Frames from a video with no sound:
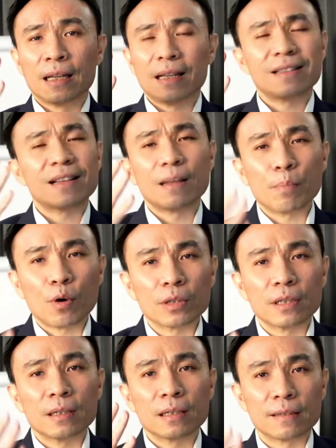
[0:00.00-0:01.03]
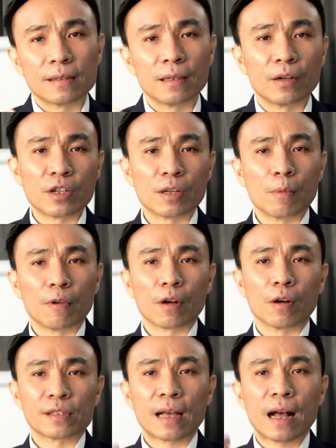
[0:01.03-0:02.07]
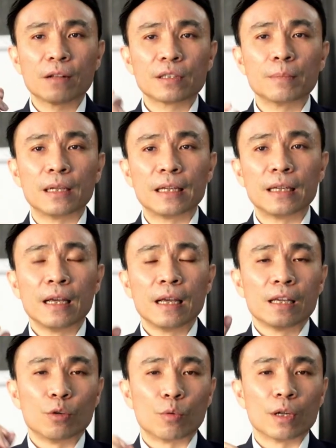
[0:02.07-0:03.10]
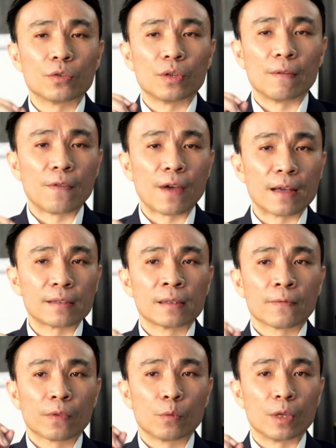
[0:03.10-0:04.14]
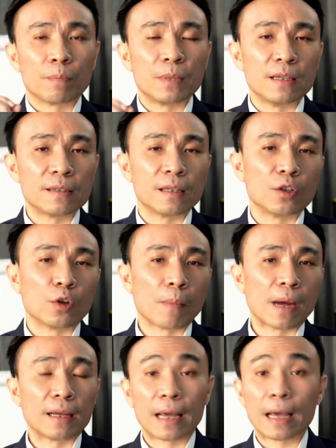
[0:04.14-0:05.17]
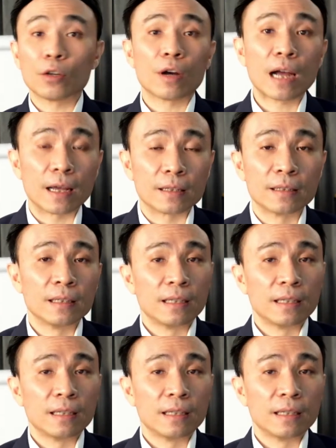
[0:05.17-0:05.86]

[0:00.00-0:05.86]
It's an important consideration because ultimately you want to invest with peace in your mind and your heart.